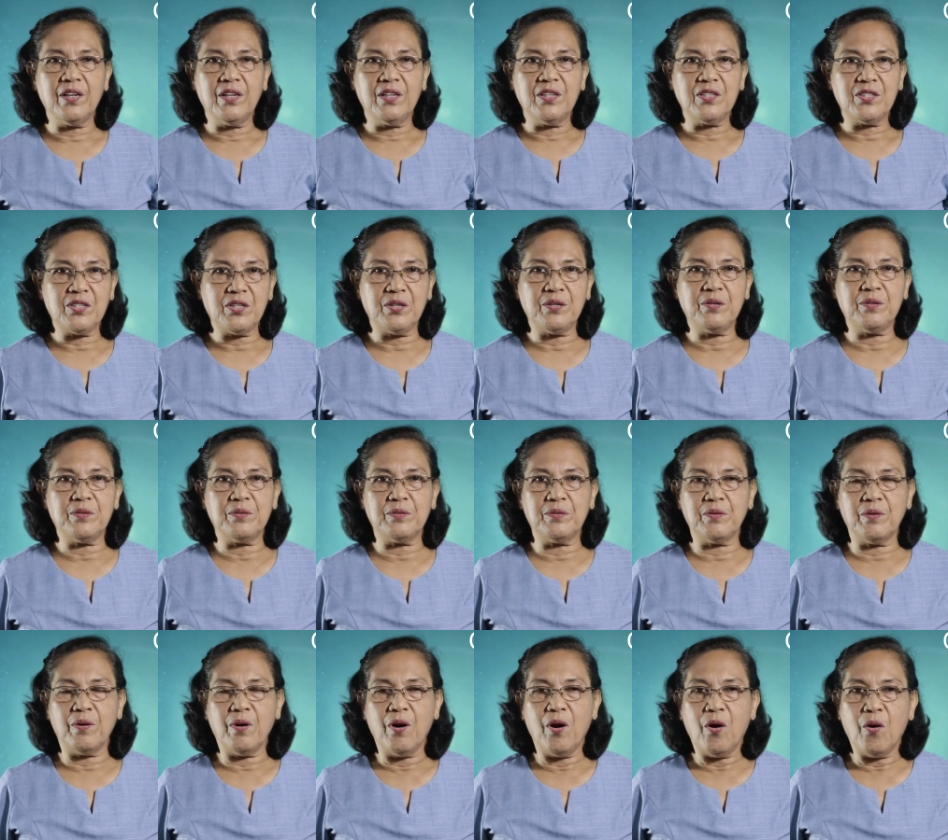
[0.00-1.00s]
So
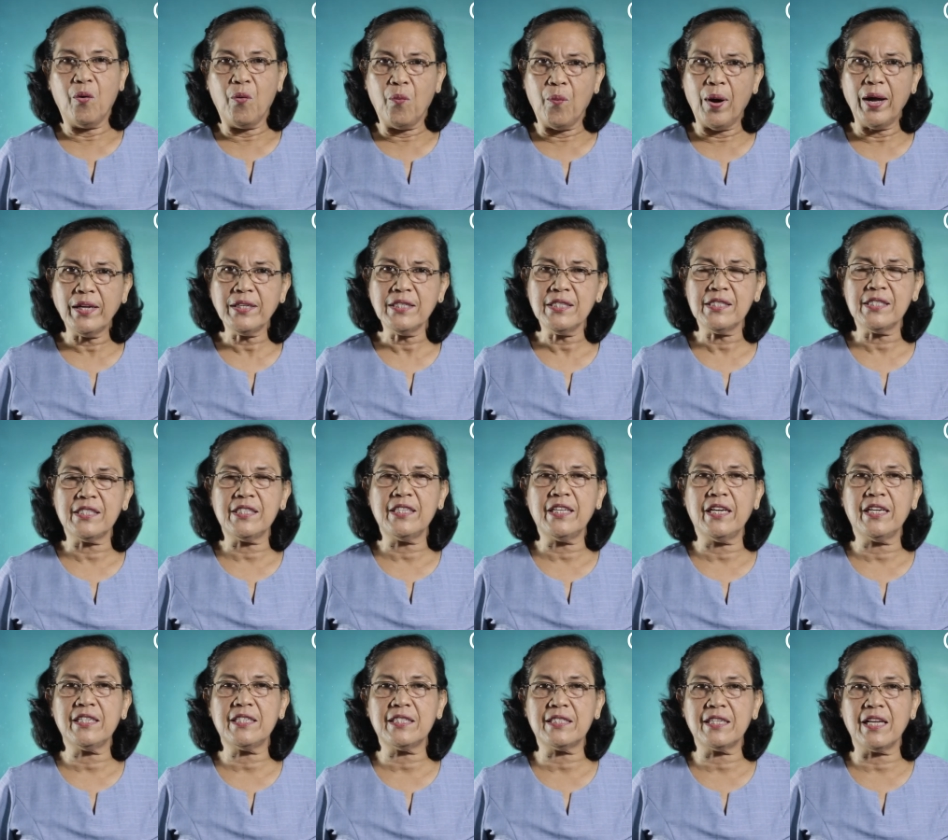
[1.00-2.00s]
once
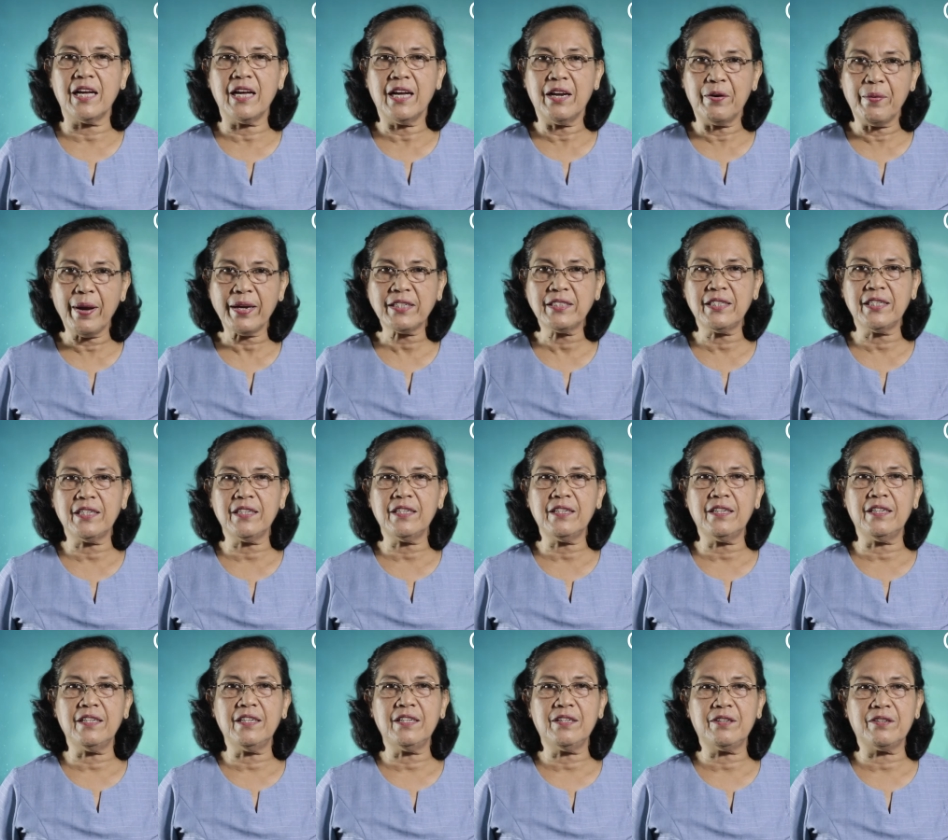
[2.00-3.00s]
this
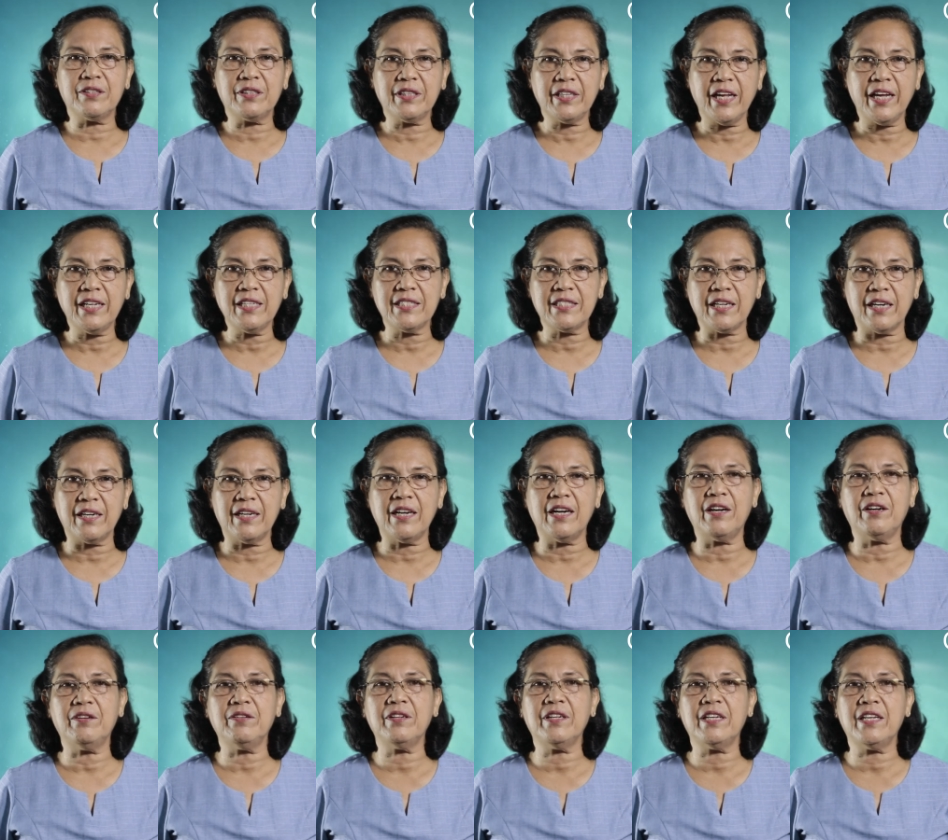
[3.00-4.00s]
rectangle rotates
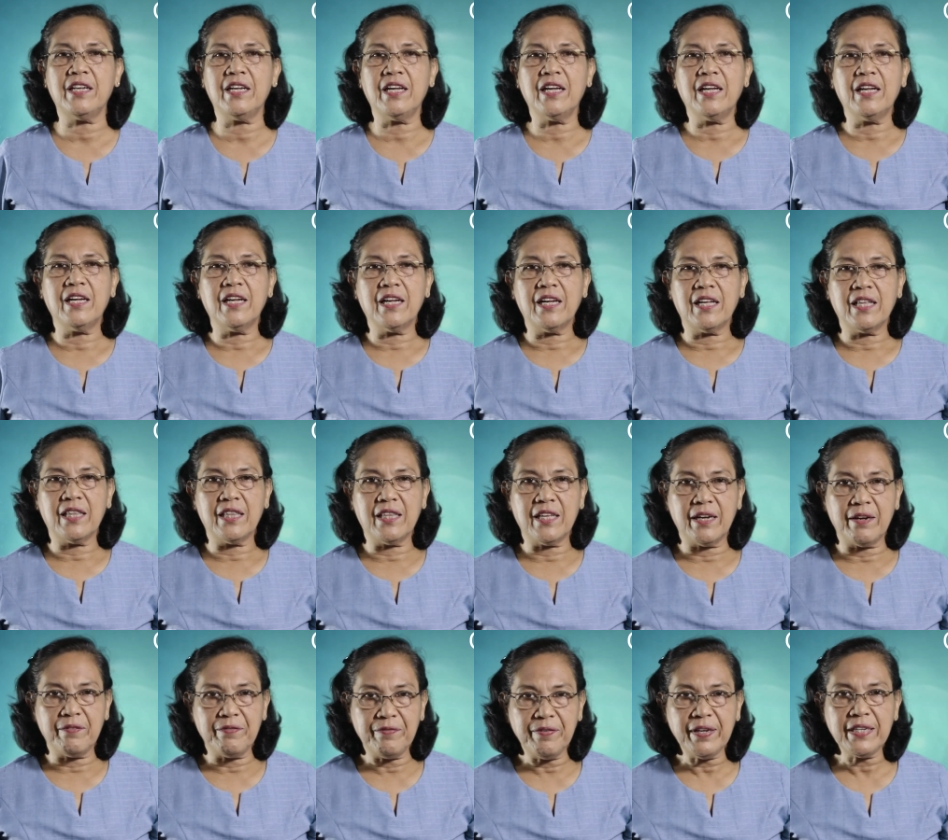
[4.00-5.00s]
around
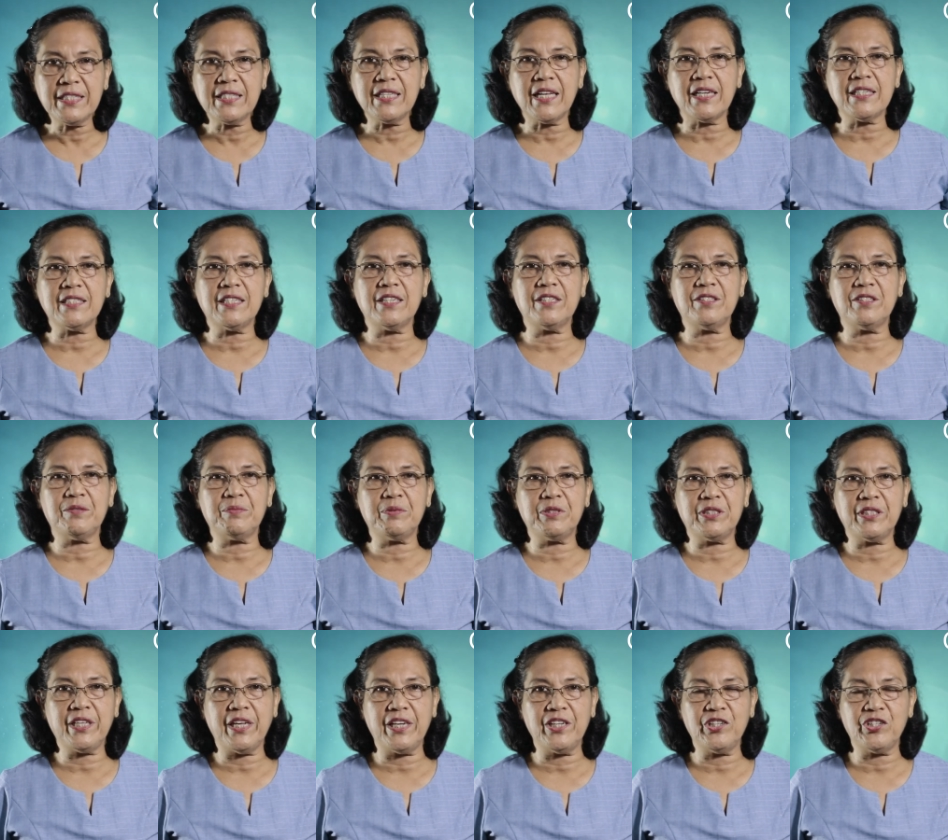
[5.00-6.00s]
the fixed axis of
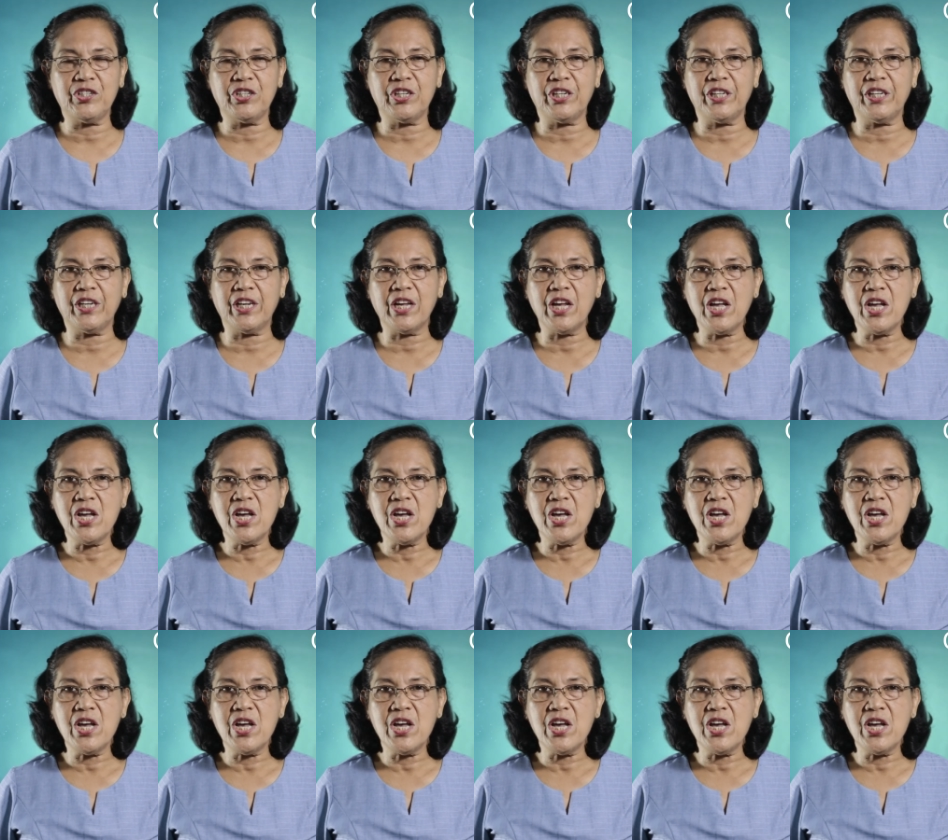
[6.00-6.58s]
rotation,